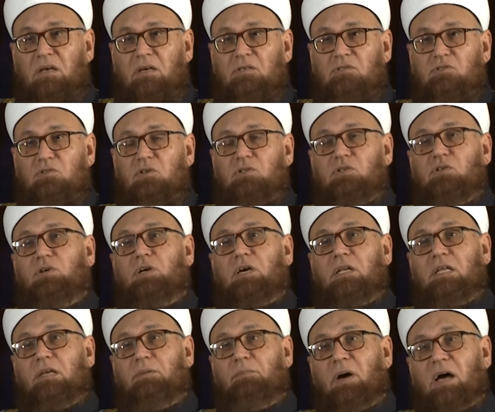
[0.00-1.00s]
So you
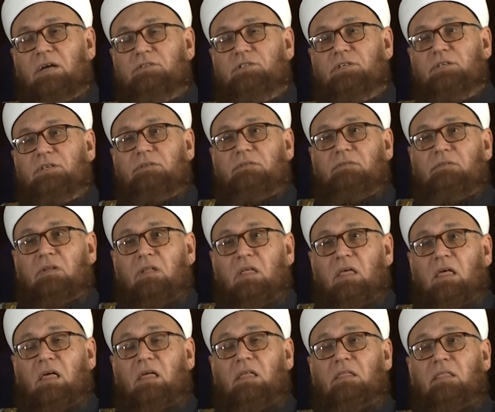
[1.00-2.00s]
can imagine
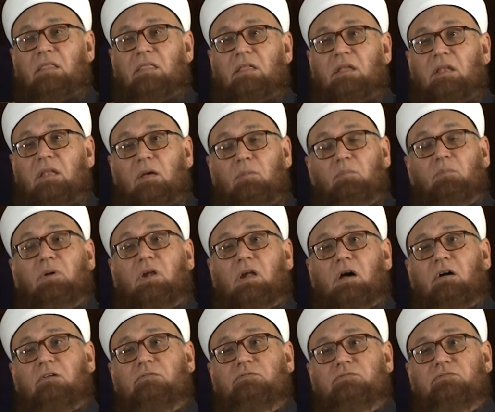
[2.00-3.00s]
the number
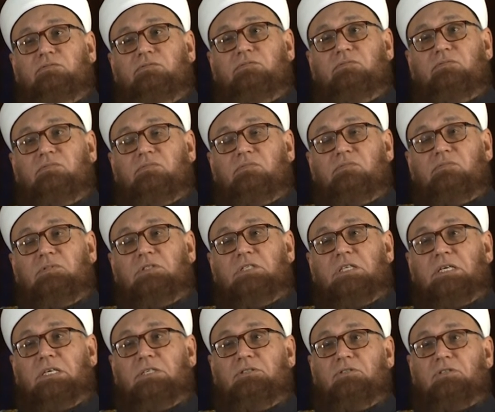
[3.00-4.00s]
of the
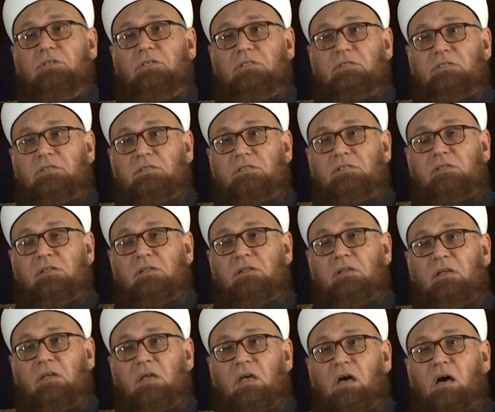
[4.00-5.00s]
angels
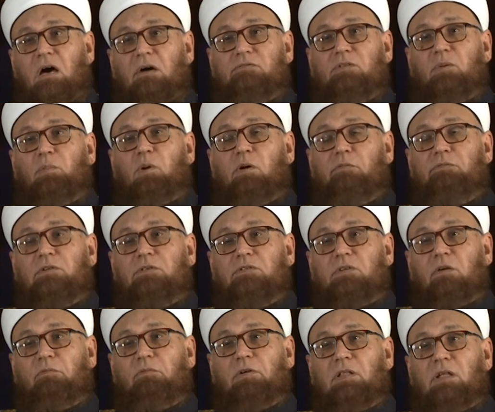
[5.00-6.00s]
of the prophets
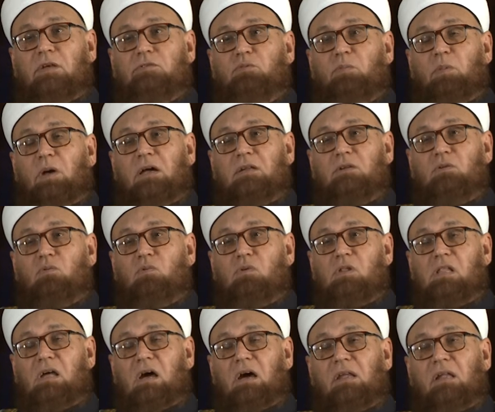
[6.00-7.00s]
of Allah subhanahu wa
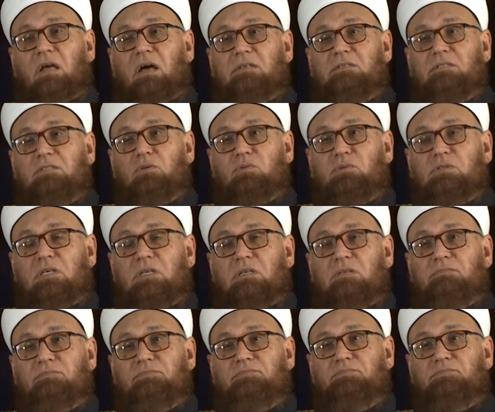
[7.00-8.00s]
ta'ala azza wa jal.
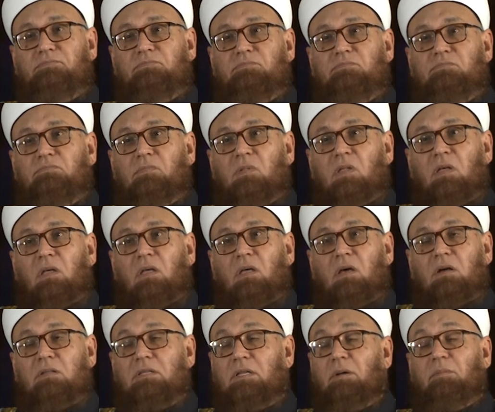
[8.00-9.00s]

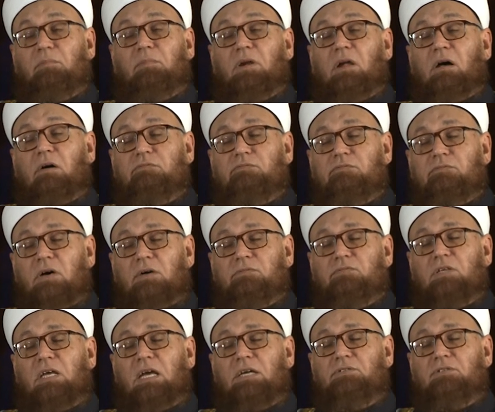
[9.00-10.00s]
Number of
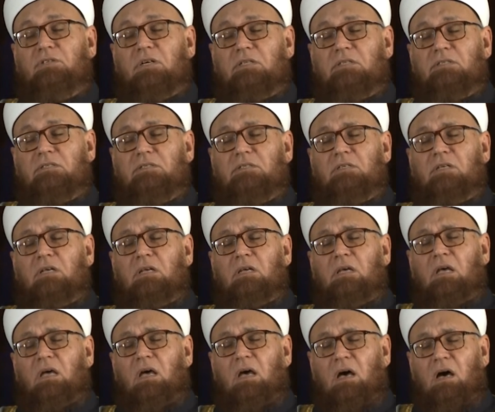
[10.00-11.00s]
the angels
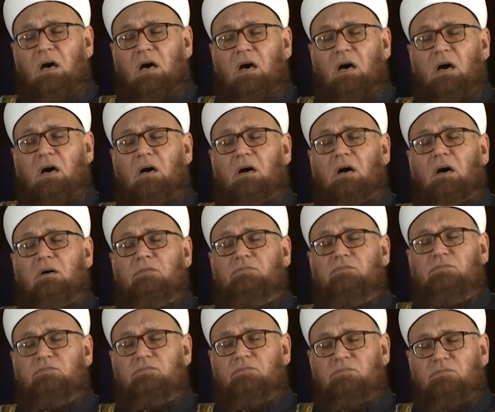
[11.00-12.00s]
of
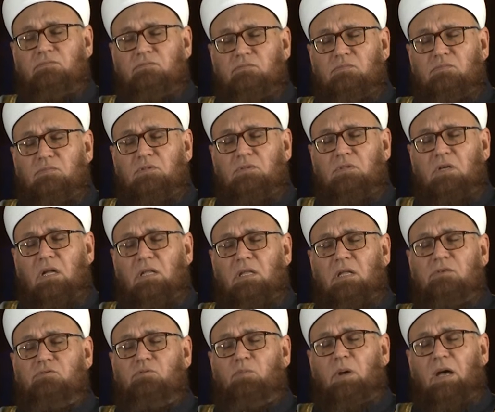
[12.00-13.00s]

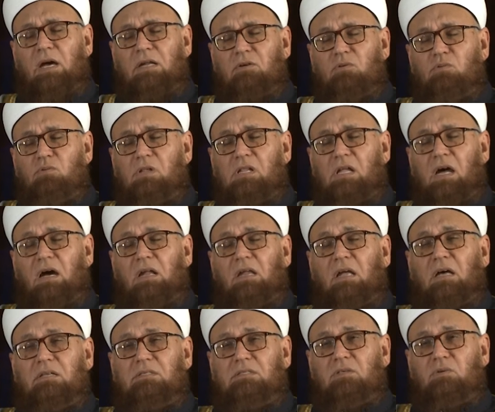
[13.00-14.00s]
Allah subhanahu wa
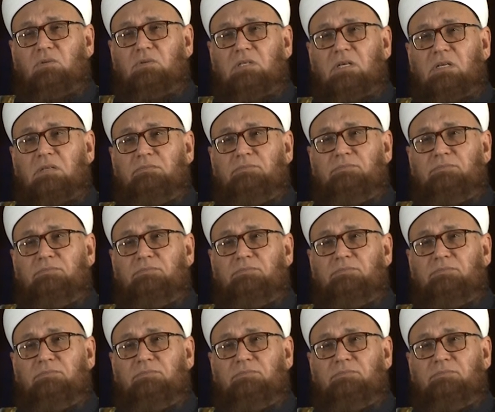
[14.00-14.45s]
ta'ala azza wa jal.